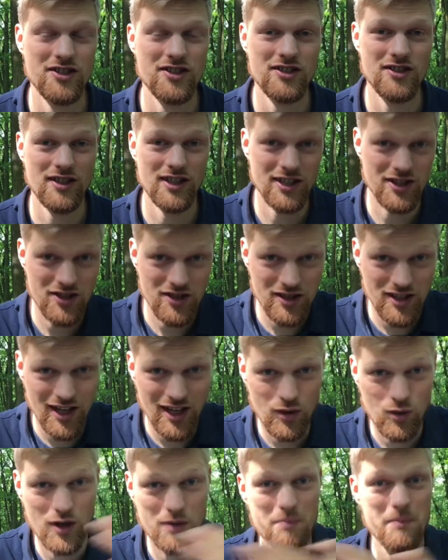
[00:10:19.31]
It's
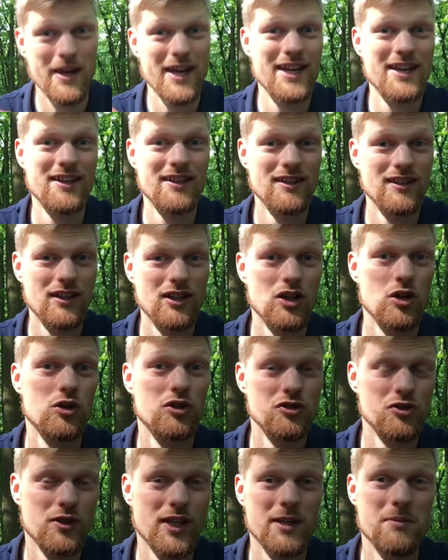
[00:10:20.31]
our main
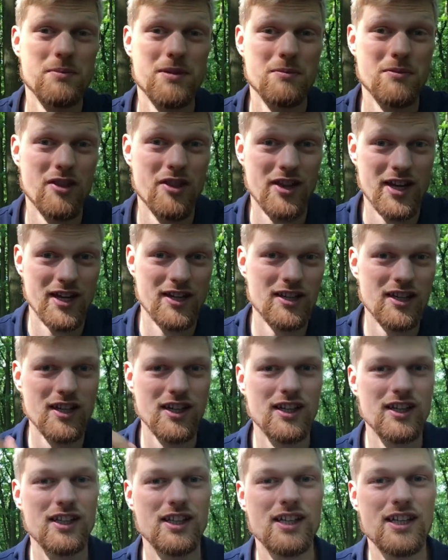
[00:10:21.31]
goal to get people there.
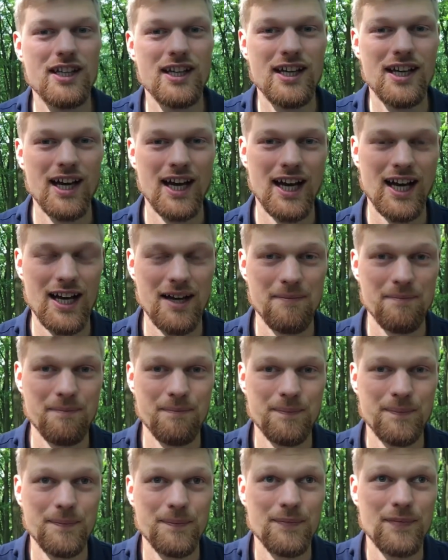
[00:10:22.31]

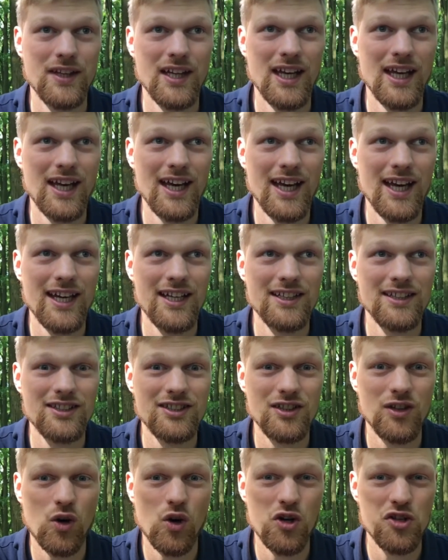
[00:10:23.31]

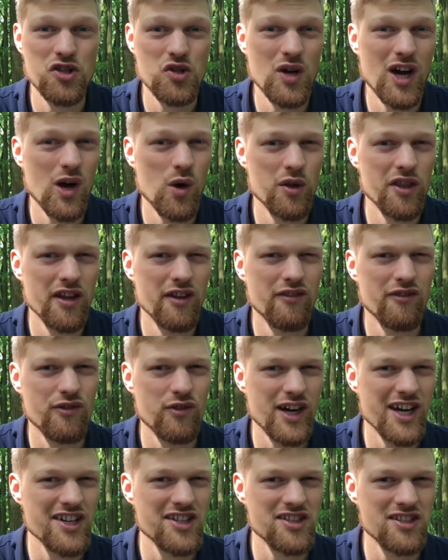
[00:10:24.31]
And also how they
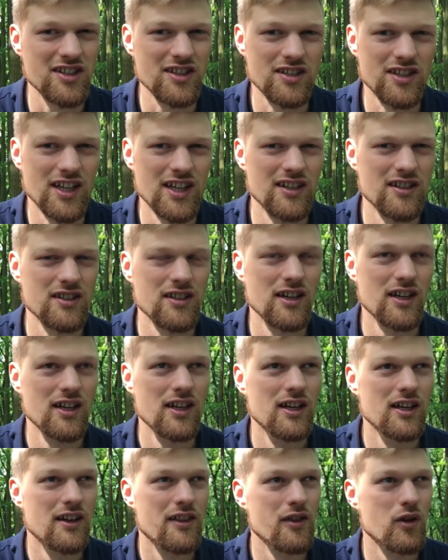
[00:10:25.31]
phrased it and
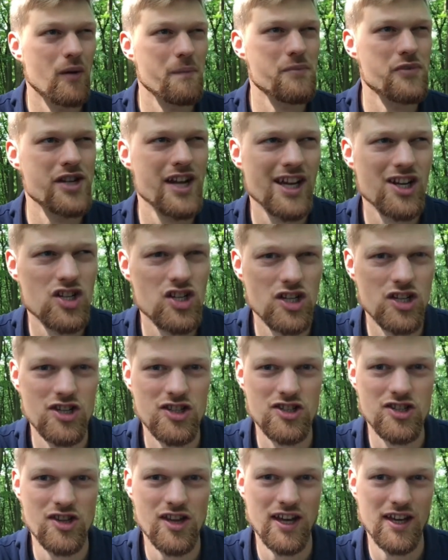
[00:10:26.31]
the
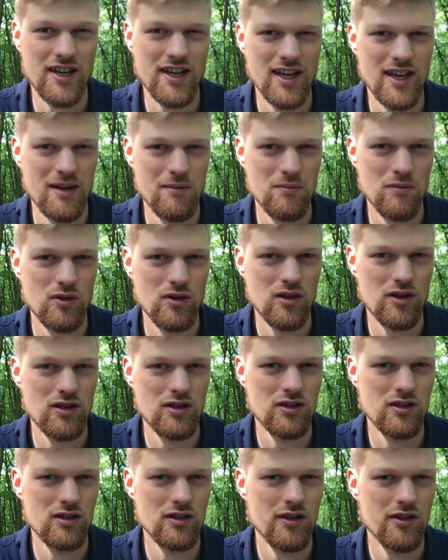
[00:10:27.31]
objections they came
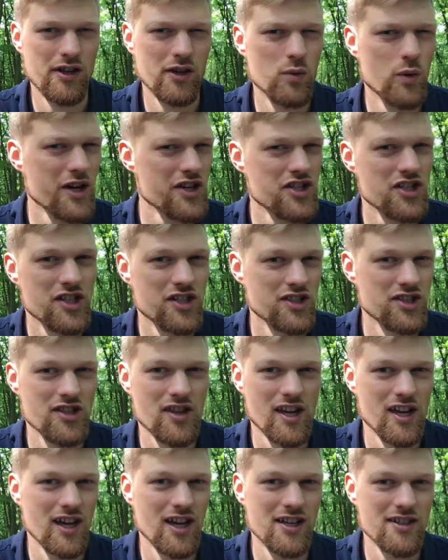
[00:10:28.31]
or the questions
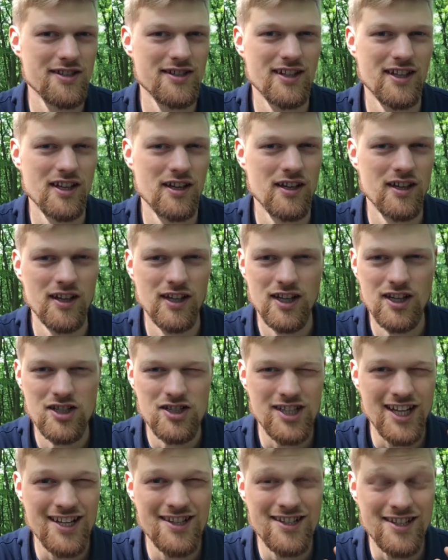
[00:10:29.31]
they asked, like
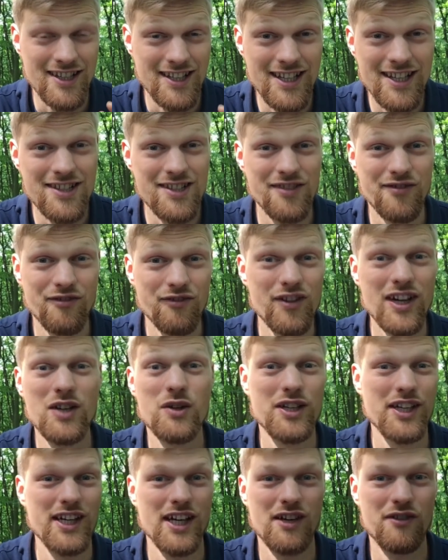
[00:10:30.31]
just listen
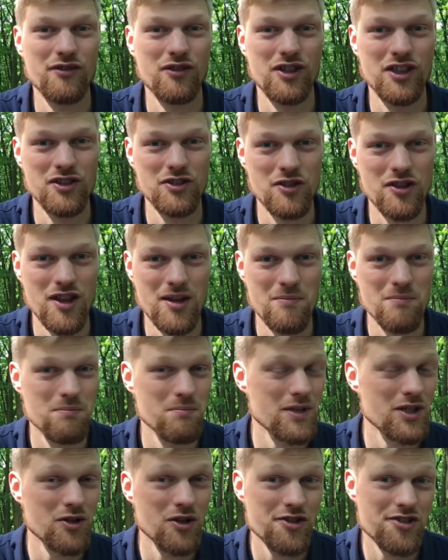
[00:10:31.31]
very carefully to them
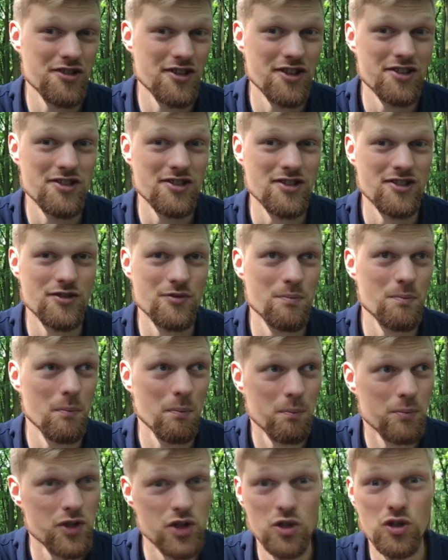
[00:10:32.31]
because this is
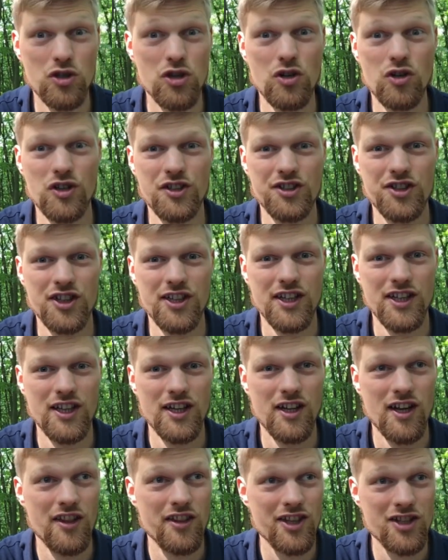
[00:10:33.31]
pure gold.
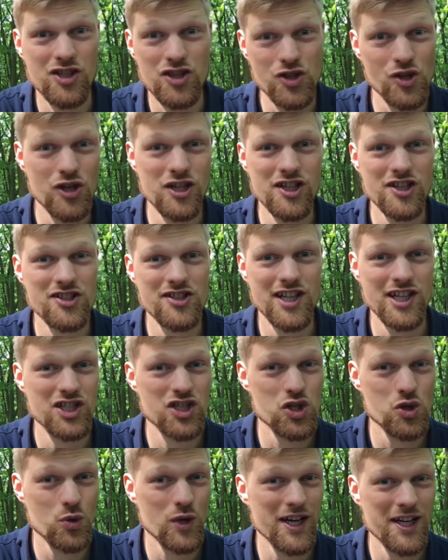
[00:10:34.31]
These journalists are
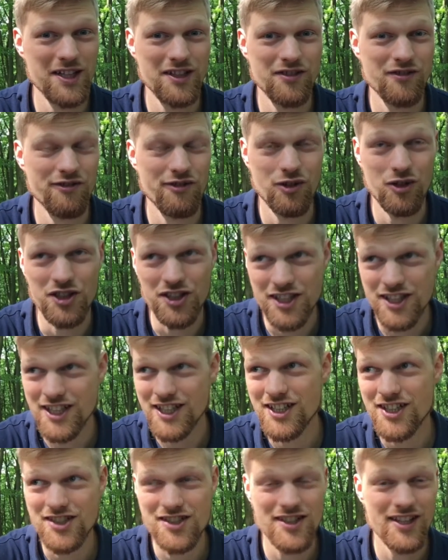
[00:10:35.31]
trained for
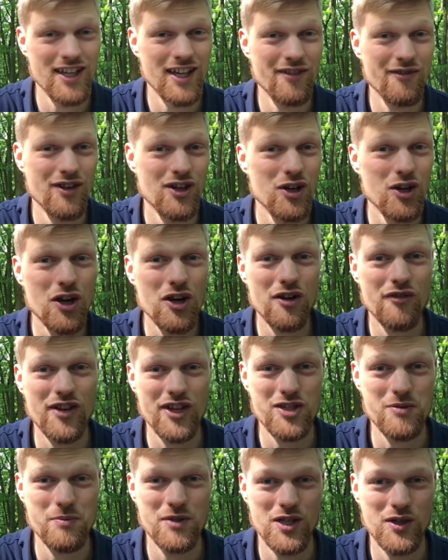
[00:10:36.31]
years. They have a lot of
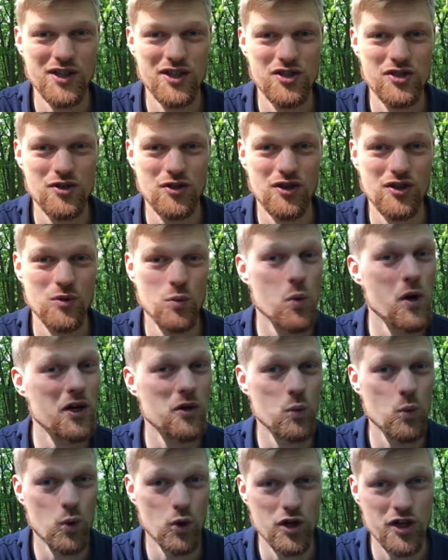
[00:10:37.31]
experience on
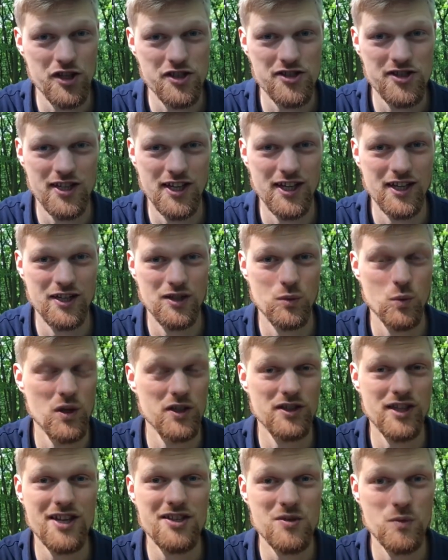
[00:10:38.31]
what works and
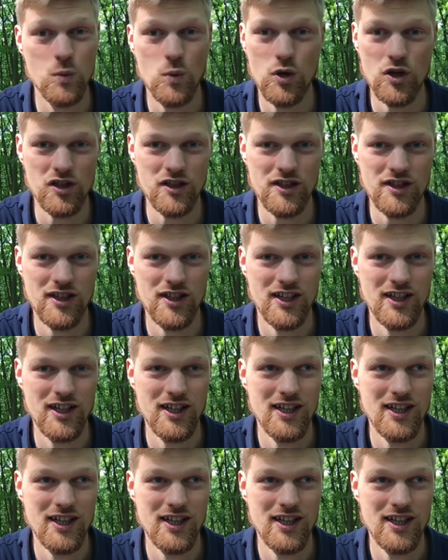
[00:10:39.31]
what doesn't work.